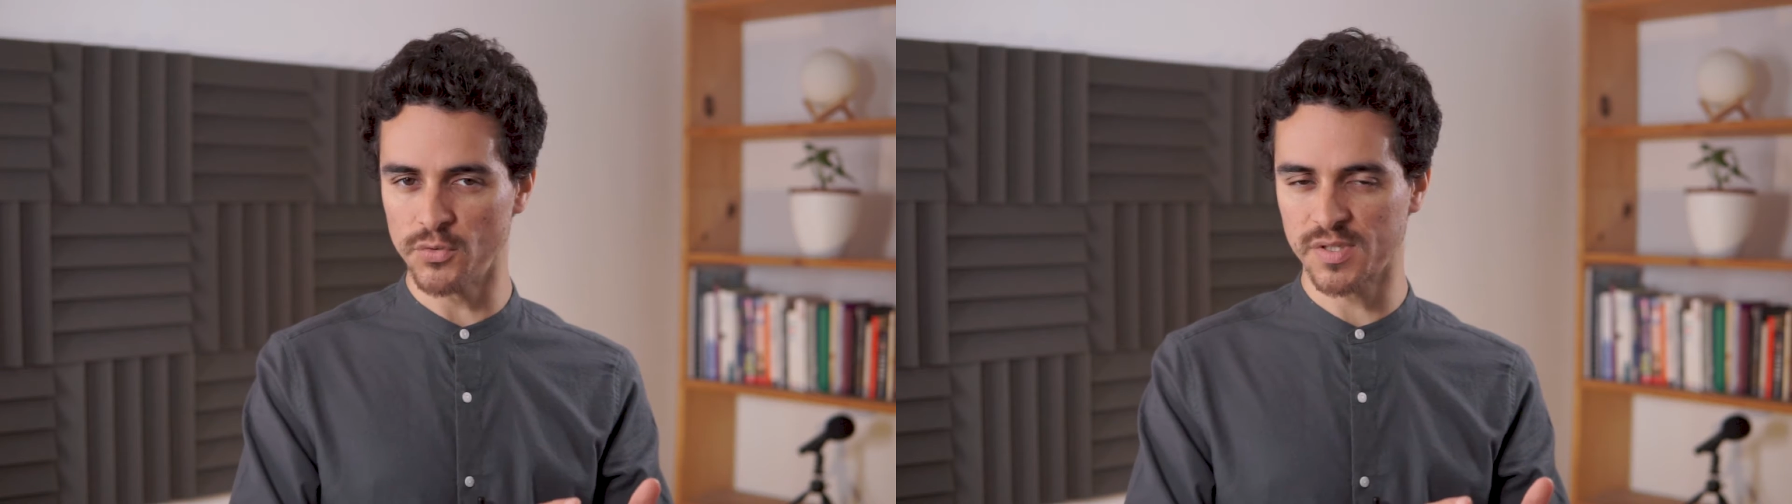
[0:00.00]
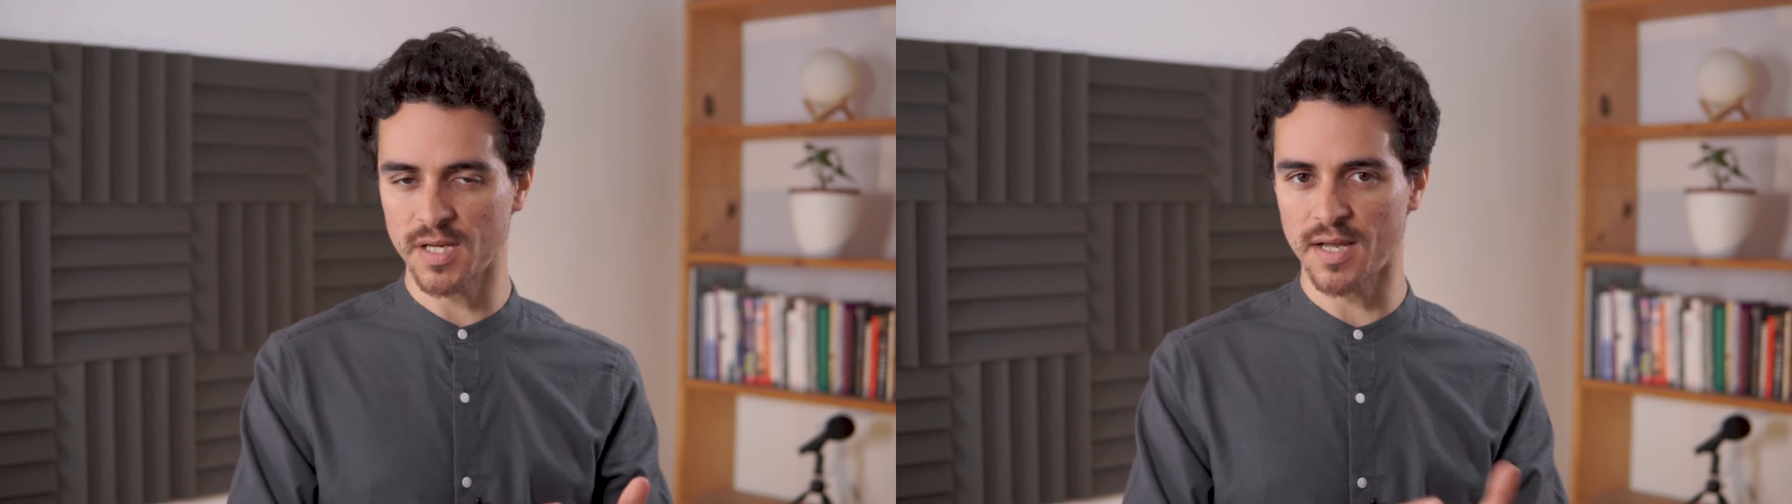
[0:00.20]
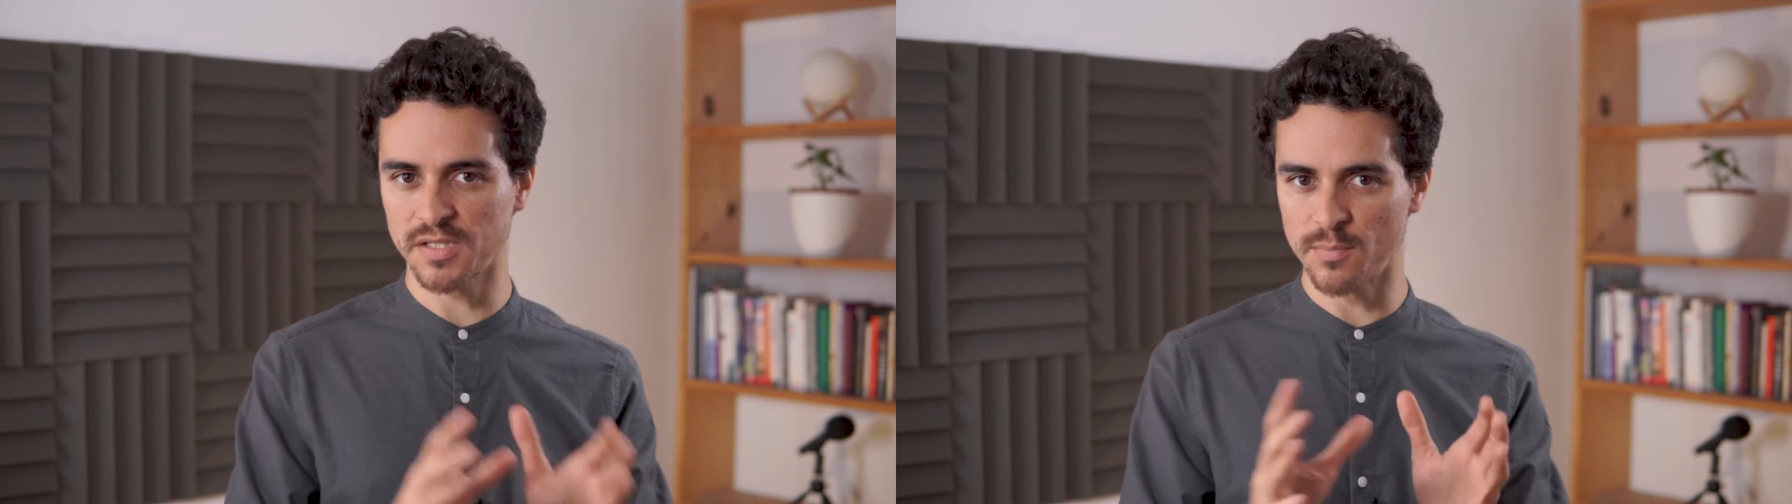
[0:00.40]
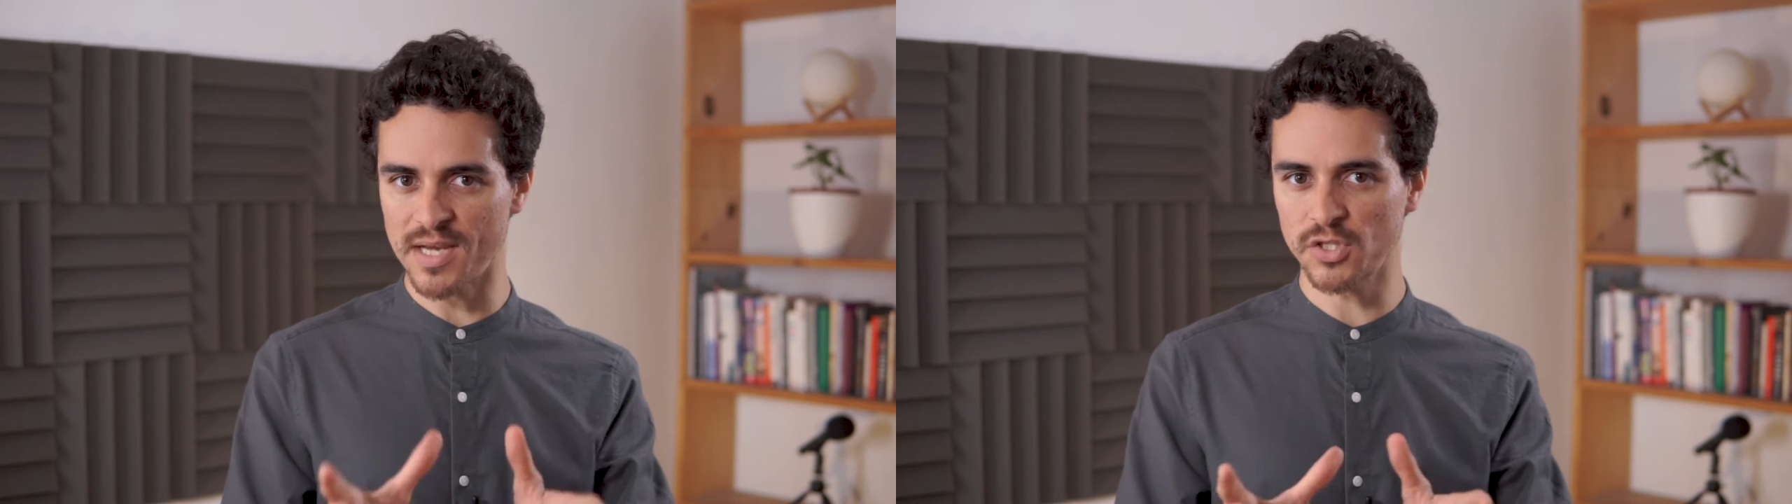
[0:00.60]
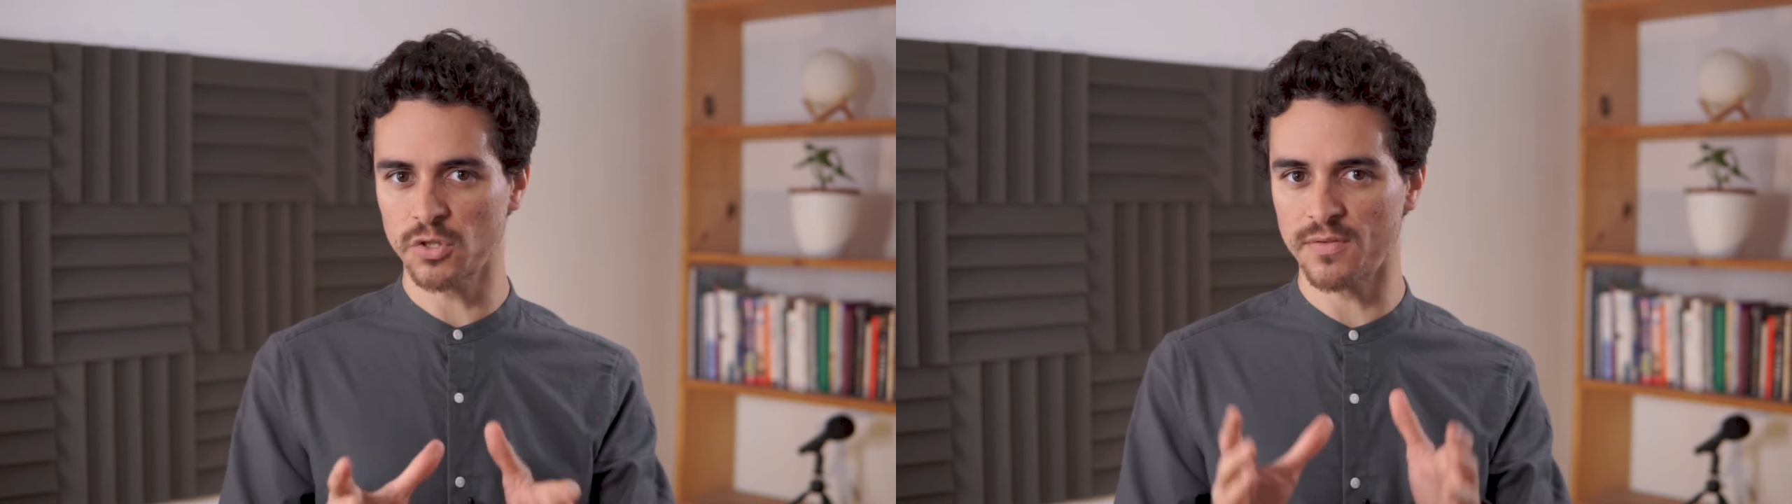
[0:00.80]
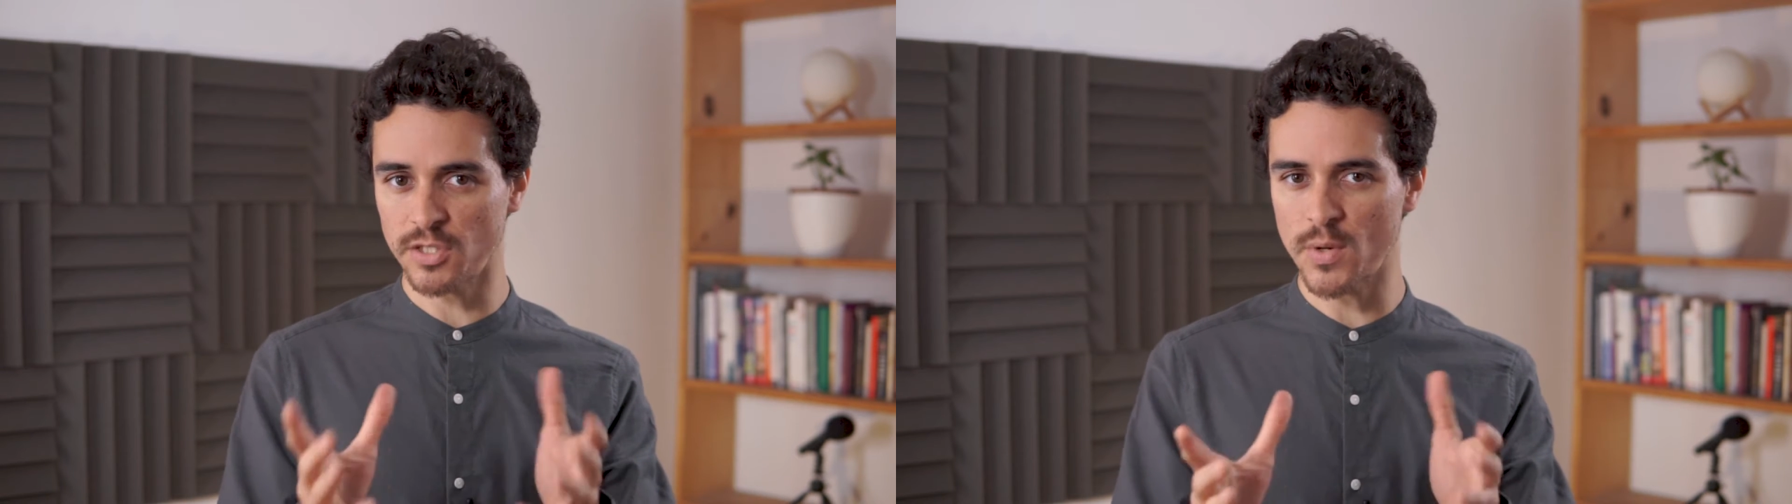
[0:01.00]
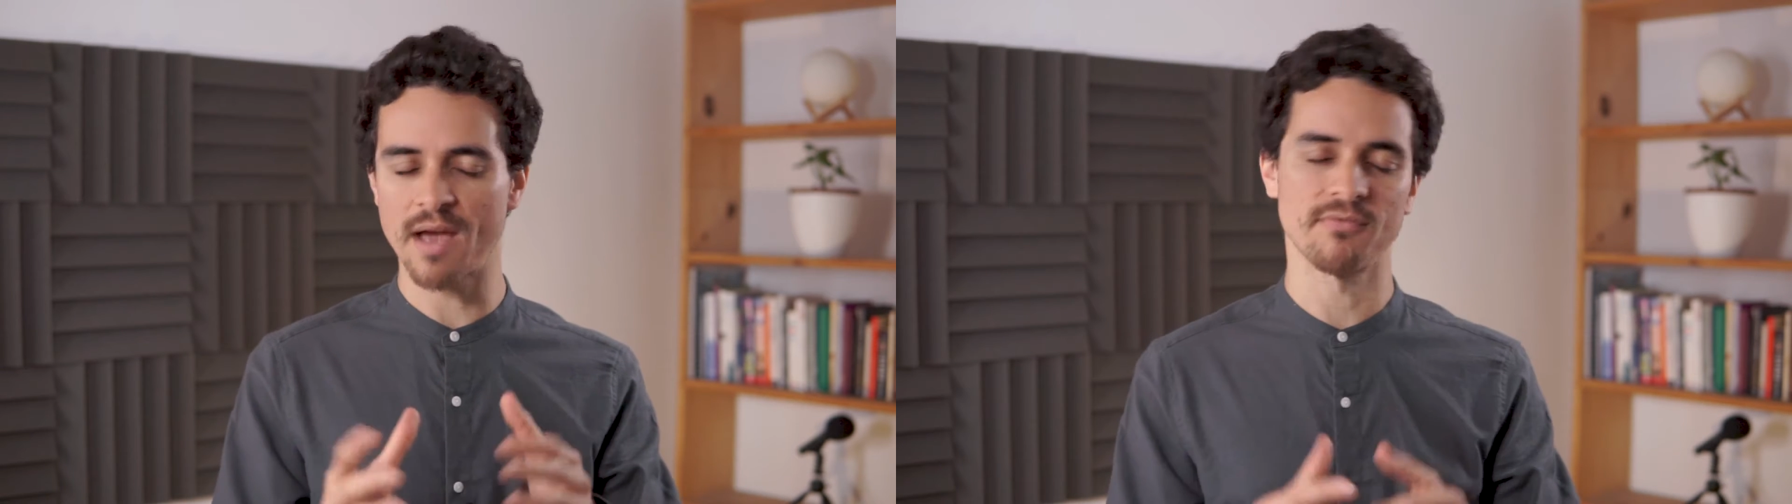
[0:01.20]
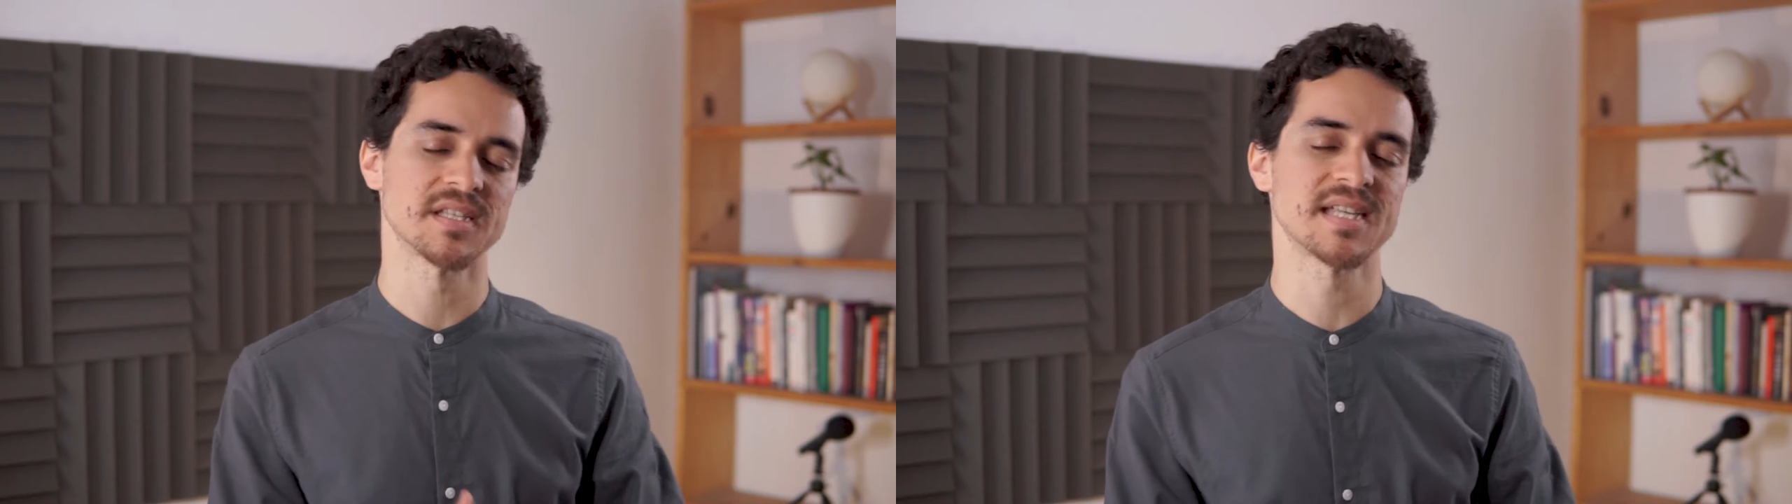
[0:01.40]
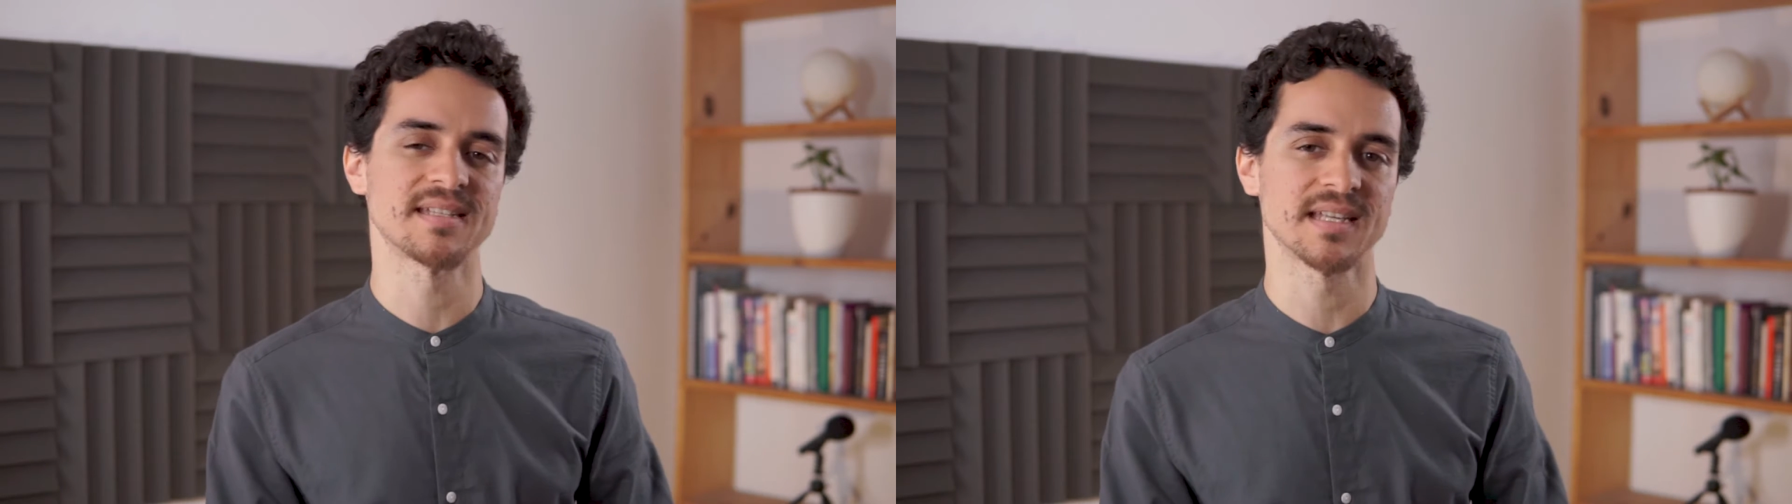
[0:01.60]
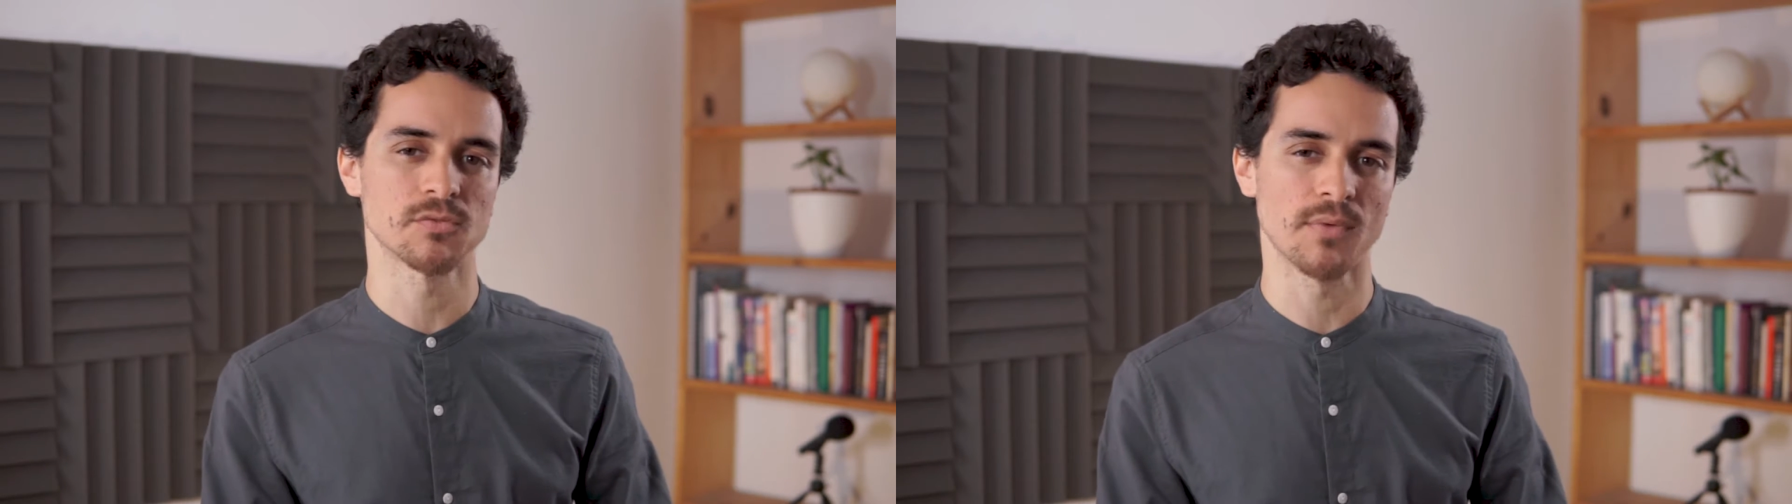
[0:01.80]
start to make sure that you have the
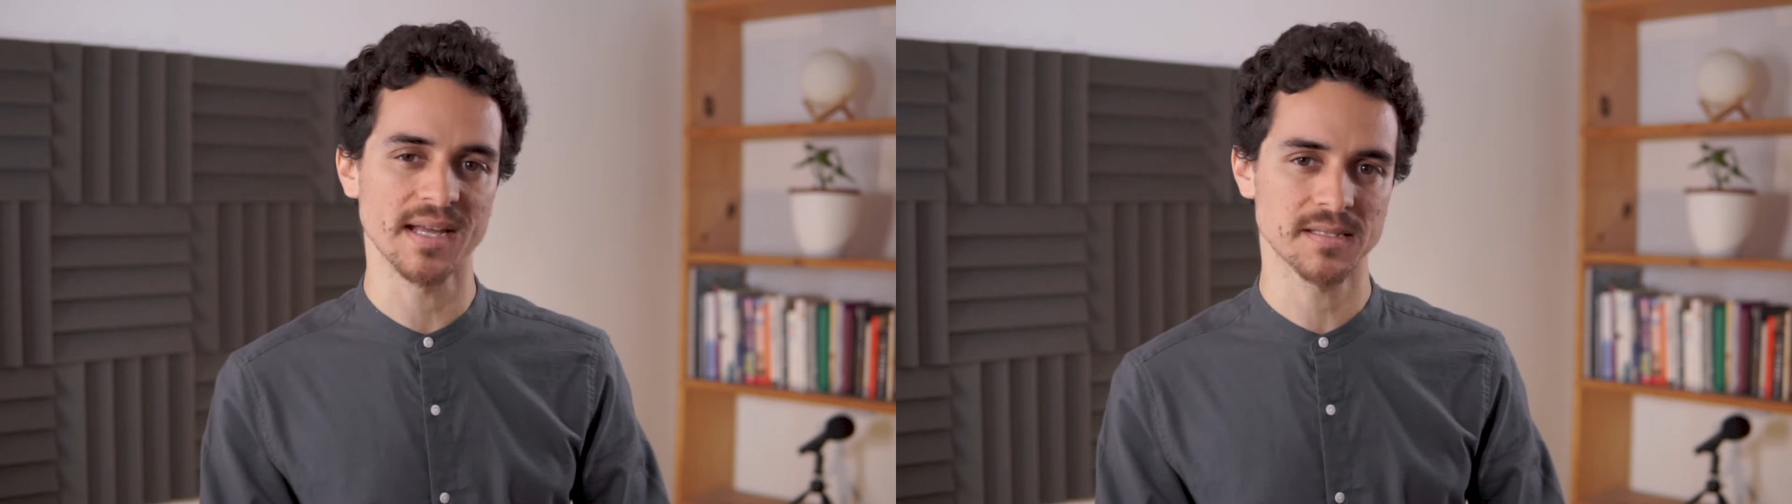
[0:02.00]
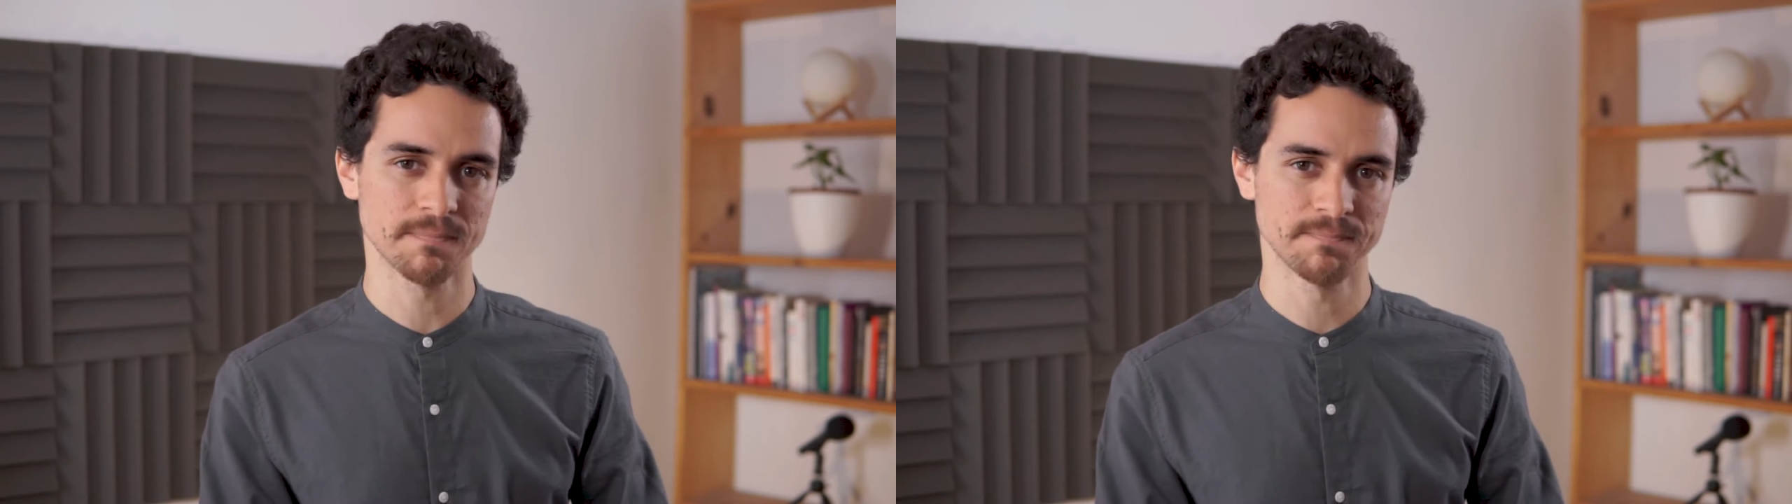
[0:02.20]
settings right.